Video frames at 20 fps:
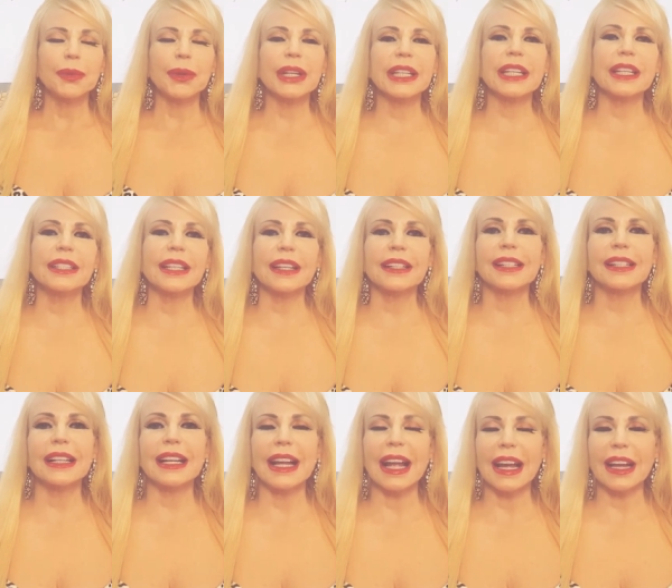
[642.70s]
Brenda
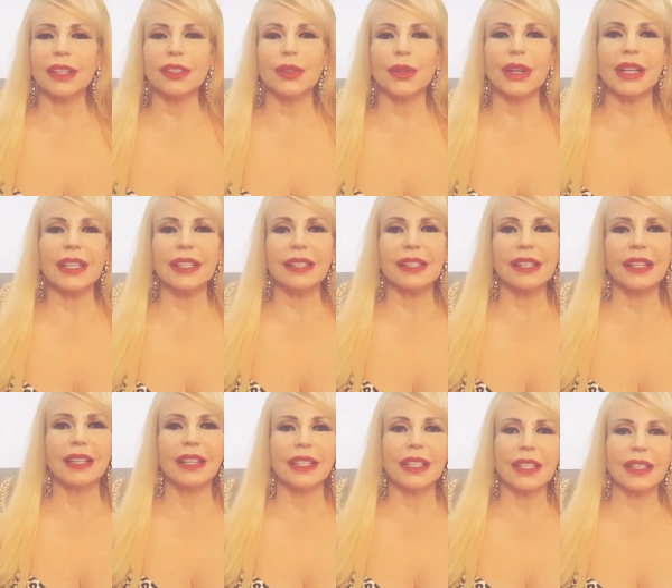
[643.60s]
Dickson, actress
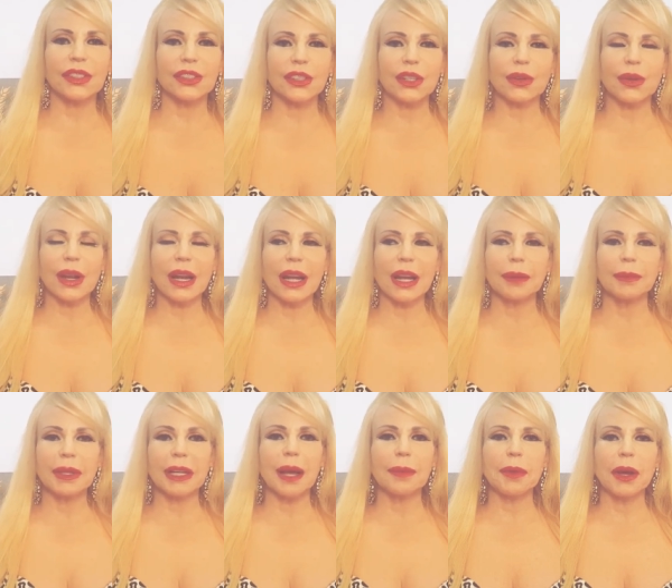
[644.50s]
on
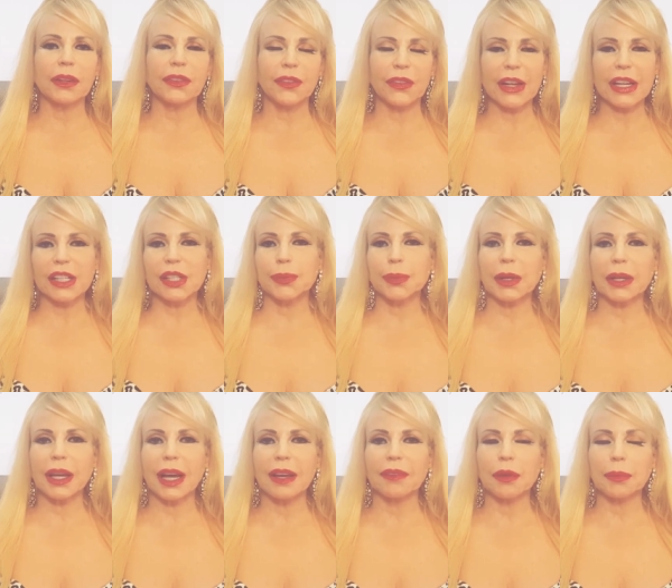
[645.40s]
Instagram, and I'm on
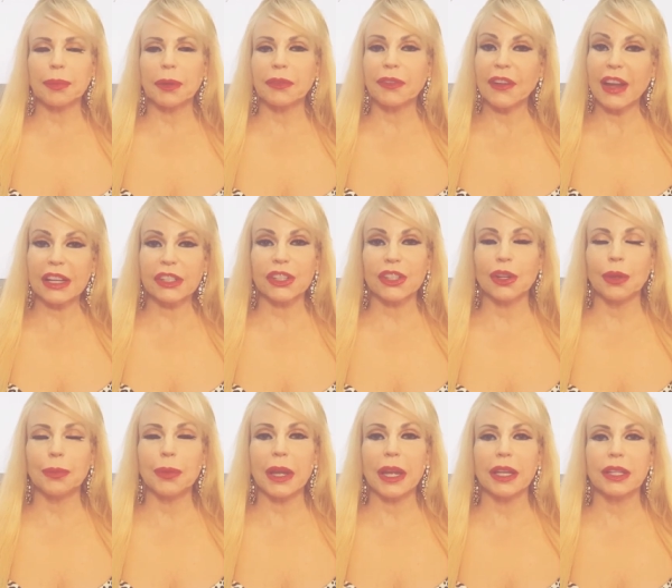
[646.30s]
Facebook. I have a
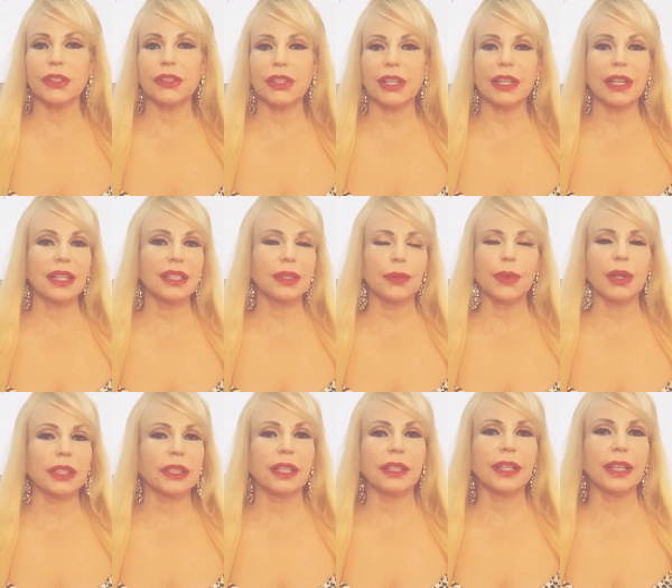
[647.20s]
professional page that
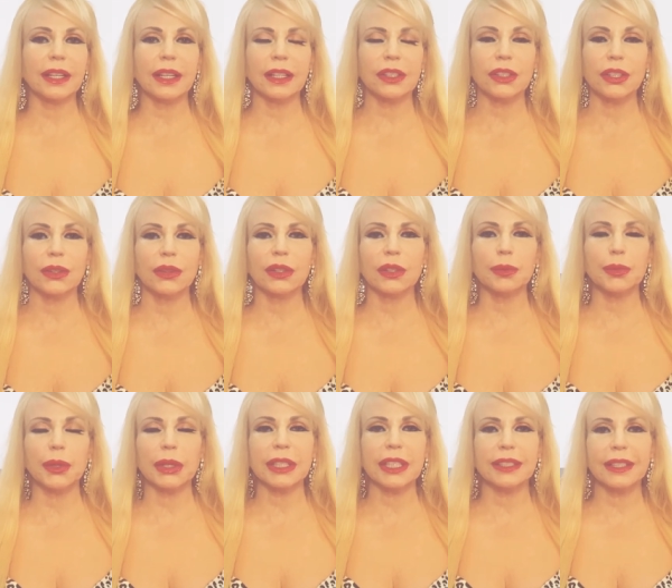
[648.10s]
anyone can get into under
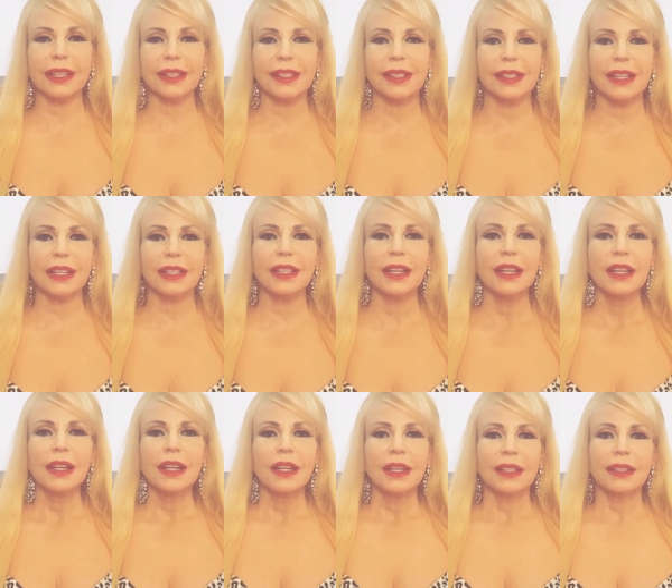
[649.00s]
Brenda Dickson.
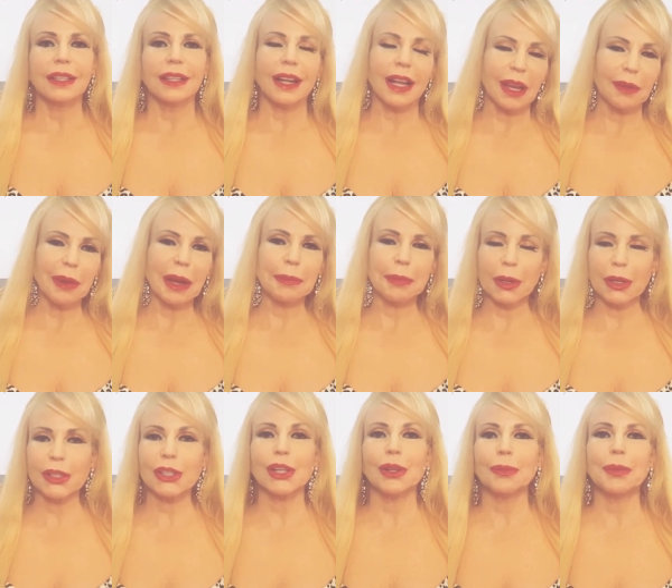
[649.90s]
And then I have my
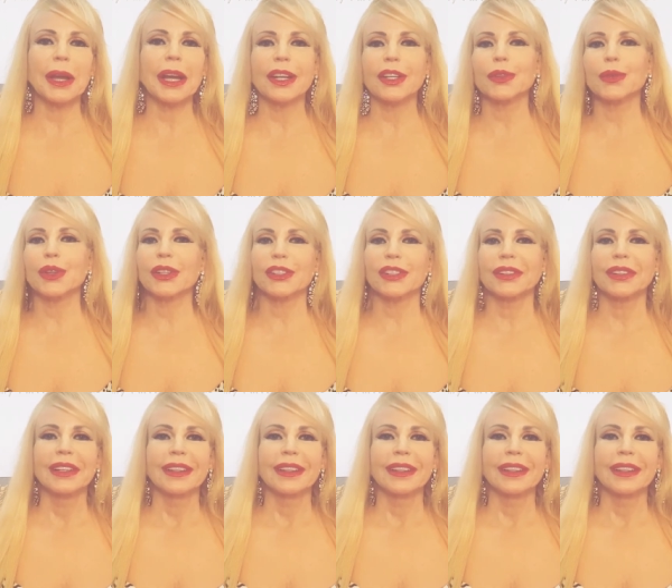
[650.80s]
personal page, which